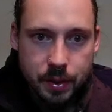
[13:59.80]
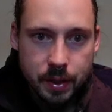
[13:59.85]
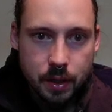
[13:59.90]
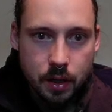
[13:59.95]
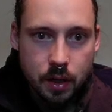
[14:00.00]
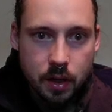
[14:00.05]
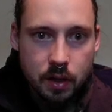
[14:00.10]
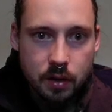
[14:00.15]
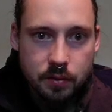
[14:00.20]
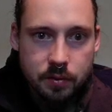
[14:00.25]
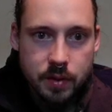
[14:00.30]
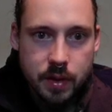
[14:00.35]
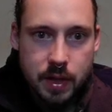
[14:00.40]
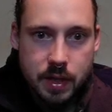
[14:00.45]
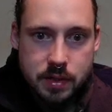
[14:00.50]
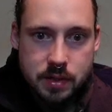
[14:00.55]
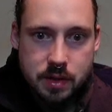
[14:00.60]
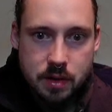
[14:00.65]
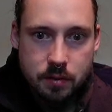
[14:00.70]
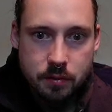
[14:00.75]
all of
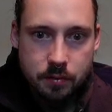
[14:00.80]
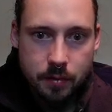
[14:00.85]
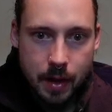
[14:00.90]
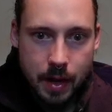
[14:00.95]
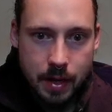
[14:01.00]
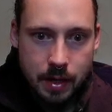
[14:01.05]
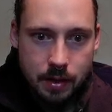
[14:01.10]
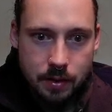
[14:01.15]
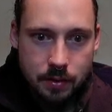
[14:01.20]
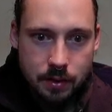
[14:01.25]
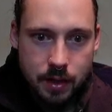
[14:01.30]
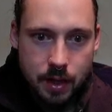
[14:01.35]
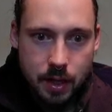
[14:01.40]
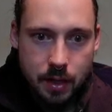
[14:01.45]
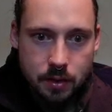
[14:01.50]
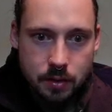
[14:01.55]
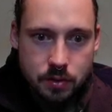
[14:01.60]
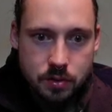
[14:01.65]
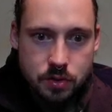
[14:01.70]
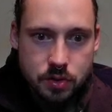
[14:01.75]
this and fighting the
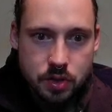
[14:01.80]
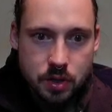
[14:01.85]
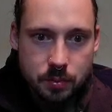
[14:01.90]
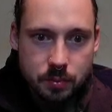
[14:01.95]
8th gym